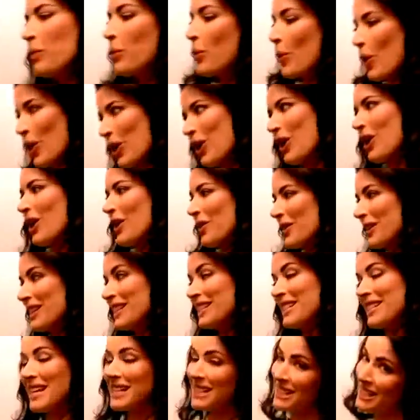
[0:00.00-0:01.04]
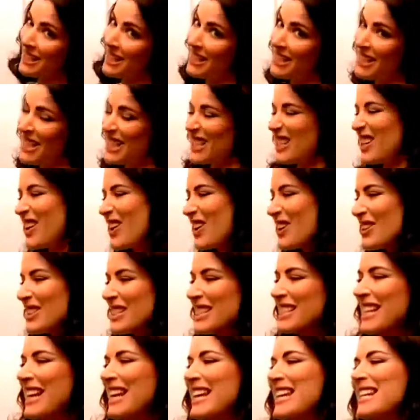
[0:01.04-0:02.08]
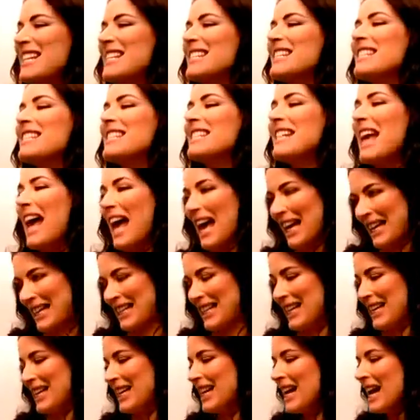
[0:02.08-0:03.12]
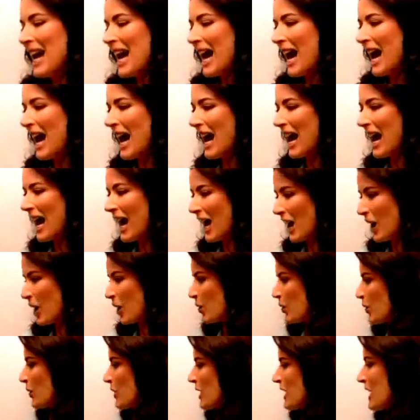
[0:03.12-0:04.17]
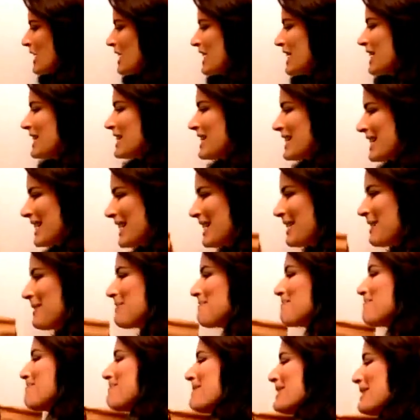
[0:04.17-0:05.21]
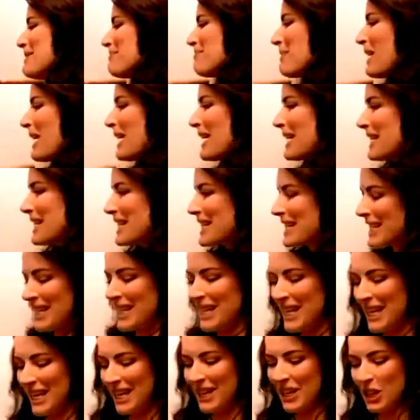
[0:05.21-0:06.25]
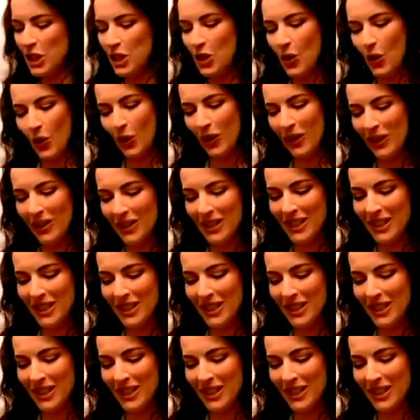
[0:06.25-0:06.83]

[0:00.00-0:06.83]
What are the necessities? It's hard to say exactly how to minimise the chocolate